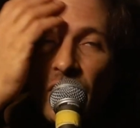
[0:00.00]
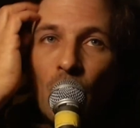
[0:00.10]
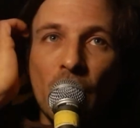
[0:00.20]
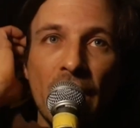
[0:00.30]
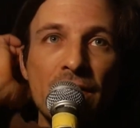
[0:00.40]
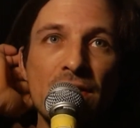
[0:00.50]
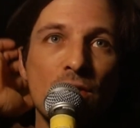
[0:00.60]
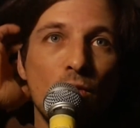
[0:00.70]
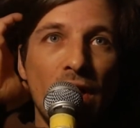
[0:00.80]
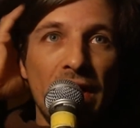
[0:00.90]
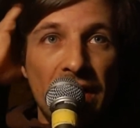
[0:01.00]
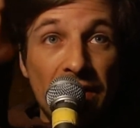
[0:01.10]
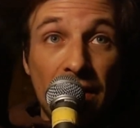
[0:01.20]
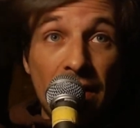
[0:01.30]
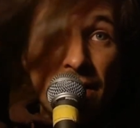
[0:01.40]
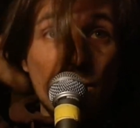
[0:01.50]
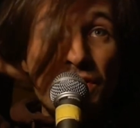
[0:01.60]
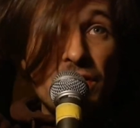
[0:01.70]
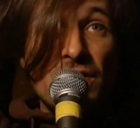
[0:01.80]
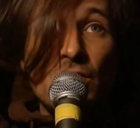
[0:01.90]
Okay, so what he did,
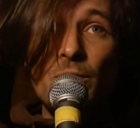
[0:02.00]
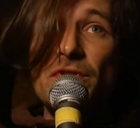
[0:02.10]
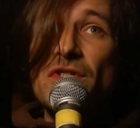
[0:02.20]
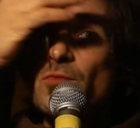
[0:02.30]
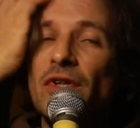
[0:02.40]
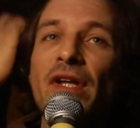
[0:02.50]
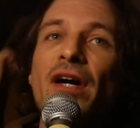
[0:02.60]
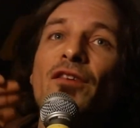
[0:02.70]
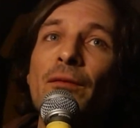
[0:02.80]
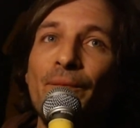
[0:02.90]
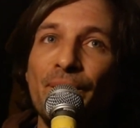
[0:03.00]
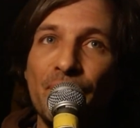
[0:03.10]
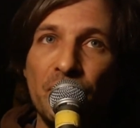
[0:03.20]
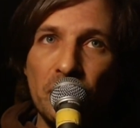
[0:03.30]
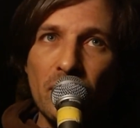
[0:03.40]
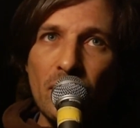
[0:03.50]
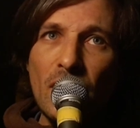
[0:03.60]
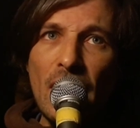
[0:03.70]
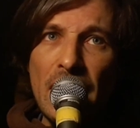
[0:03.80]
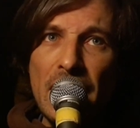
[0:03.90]
which is super clever,
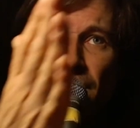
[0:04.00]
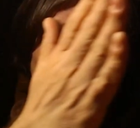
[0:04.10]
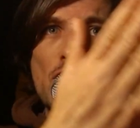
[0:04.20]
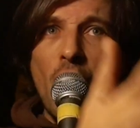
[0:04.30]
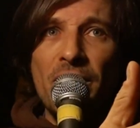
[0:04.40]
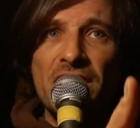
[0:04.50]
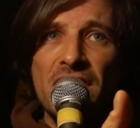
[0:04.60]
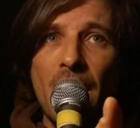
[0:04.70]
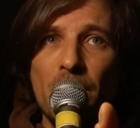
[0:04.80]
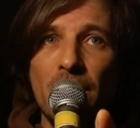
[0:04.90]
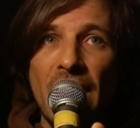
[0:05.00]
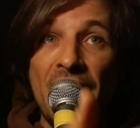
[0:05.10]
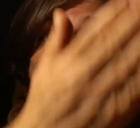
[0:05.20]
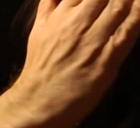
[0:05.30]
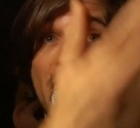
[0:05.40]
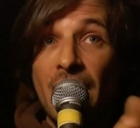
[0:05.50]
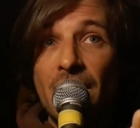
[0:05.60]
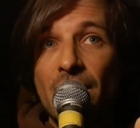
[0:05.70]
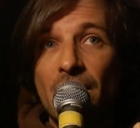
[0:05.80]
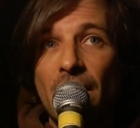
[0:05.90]
is to chop the sample at the
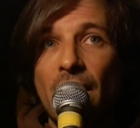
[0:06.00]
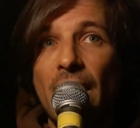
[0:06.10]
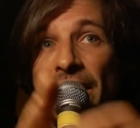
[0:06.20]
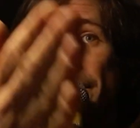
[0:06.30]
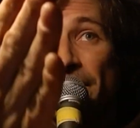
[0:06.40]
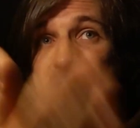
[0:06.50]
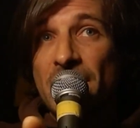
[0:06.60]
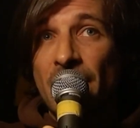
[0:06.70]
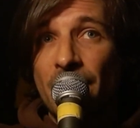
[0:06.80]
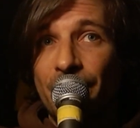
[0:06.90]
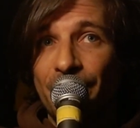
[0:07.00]
kick and at the snare.